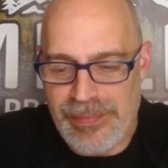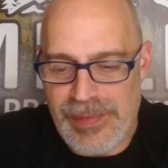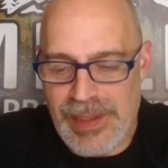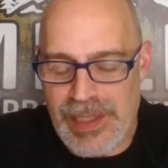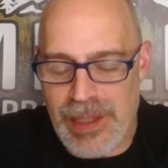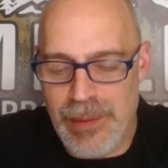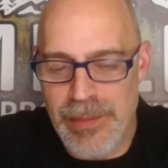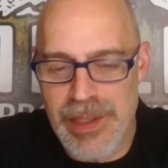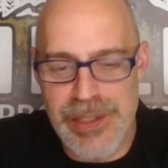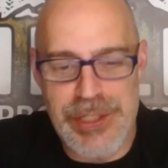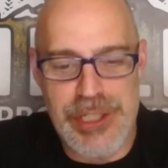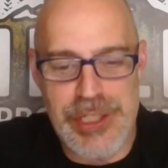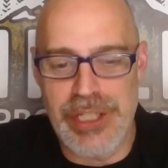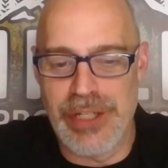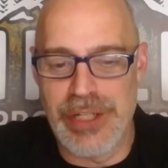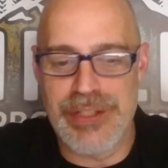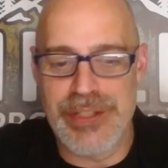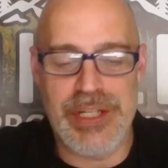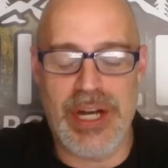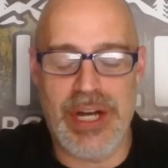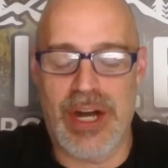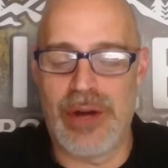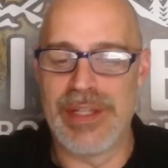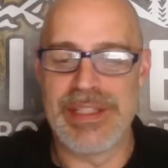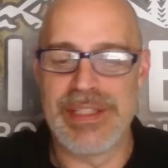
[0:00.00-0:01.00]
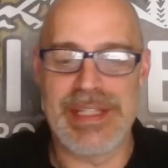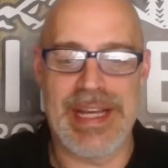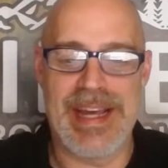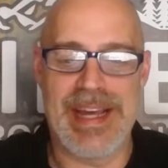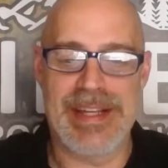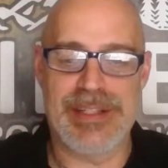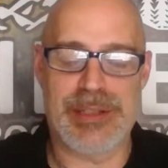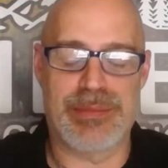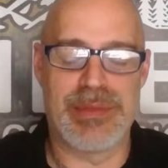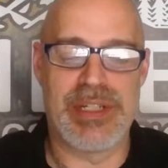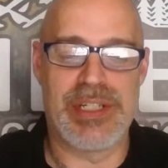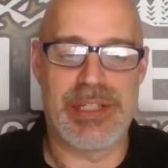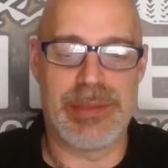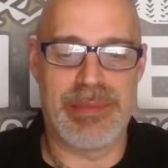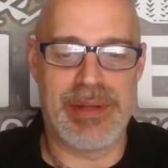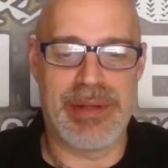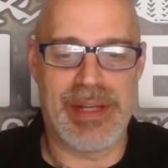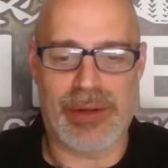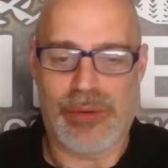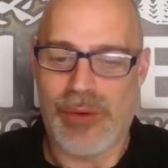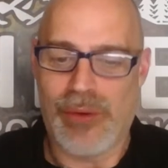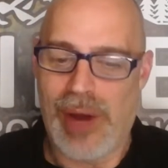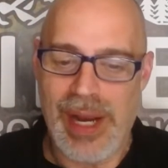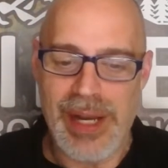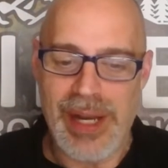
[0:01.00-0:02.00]
but she is always asking me. She'd be
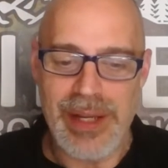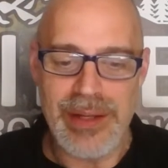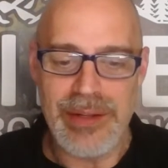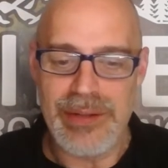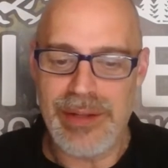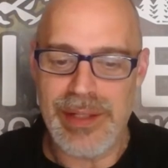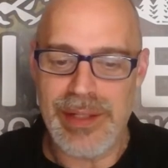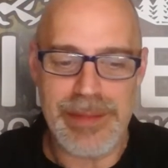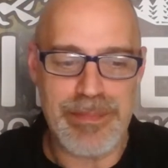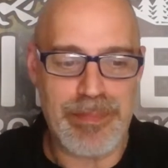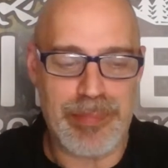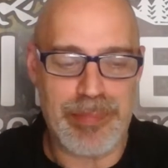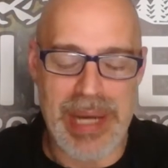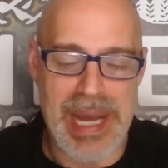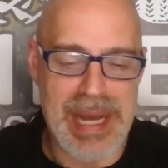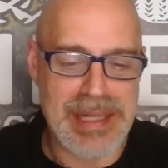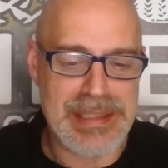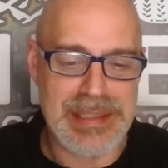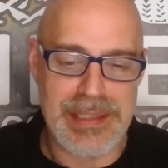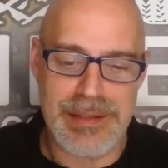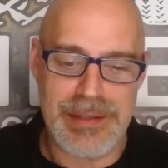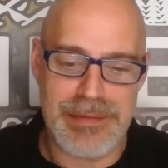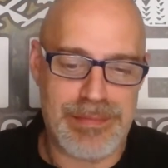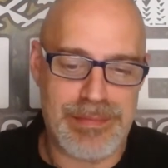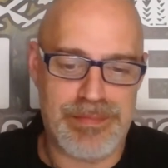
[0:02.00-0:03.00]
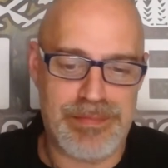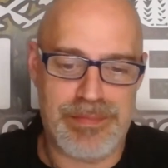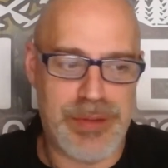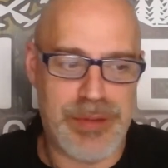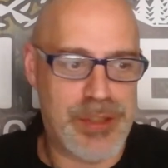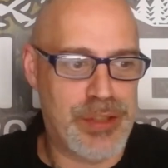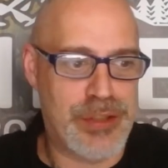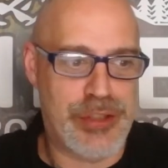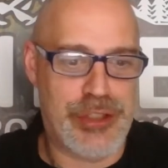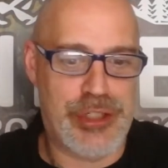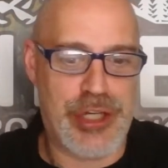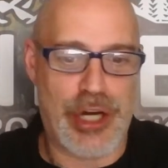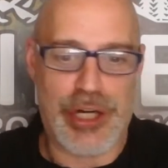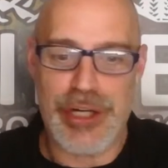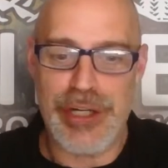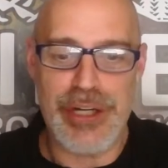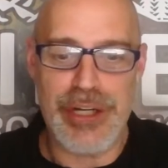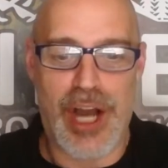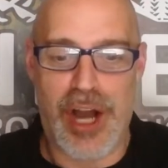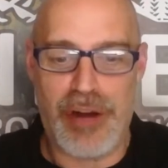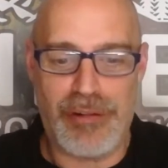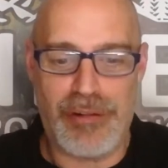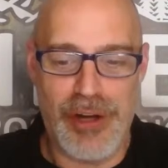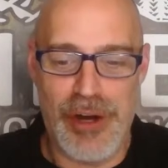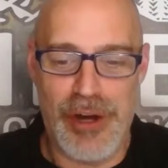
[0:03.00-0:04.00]
like, "Why do you get boxes dirt
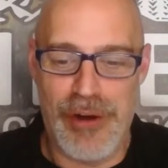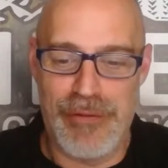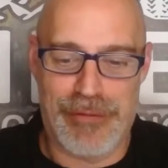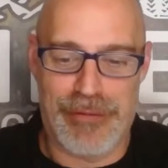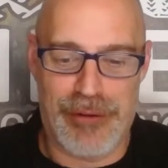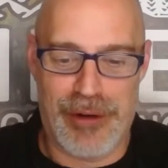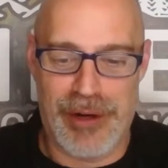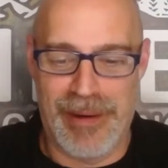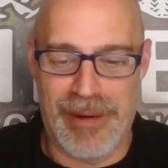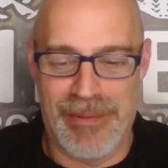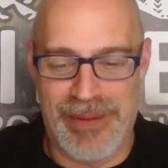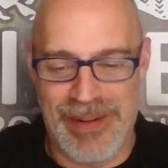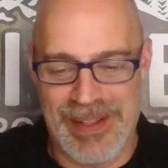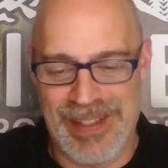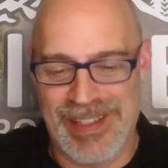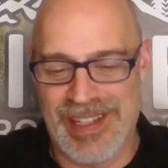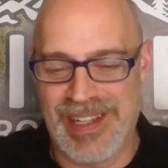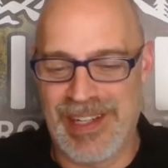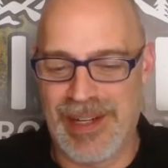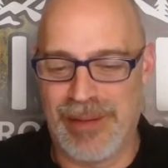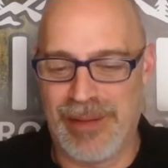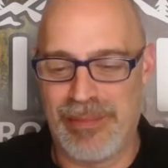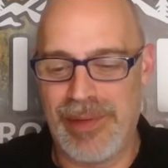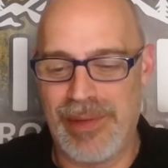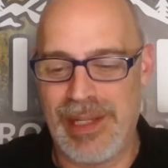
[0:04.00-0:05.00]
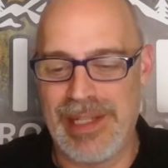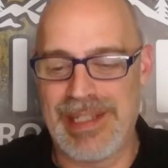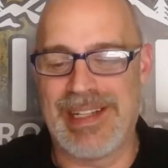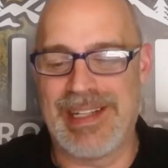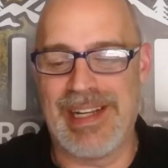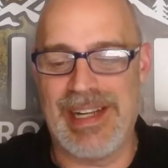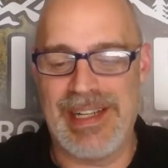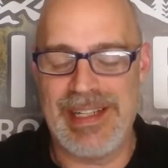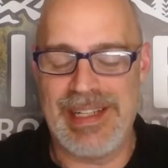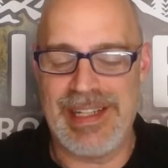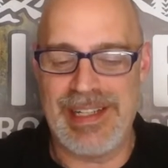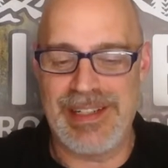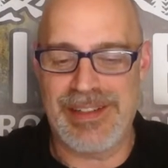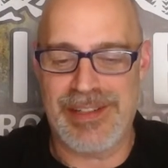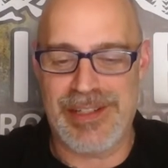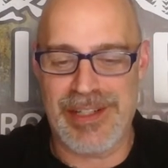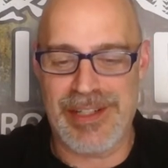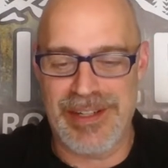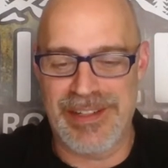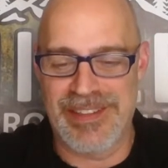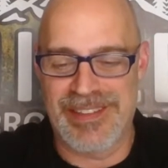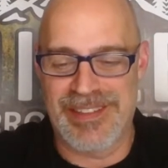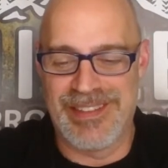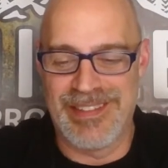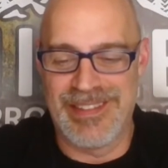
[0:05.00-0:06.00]
all over them?" I'm like, "I get
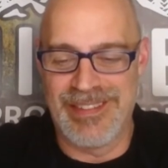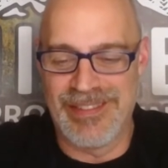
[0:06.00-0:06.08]
dirt."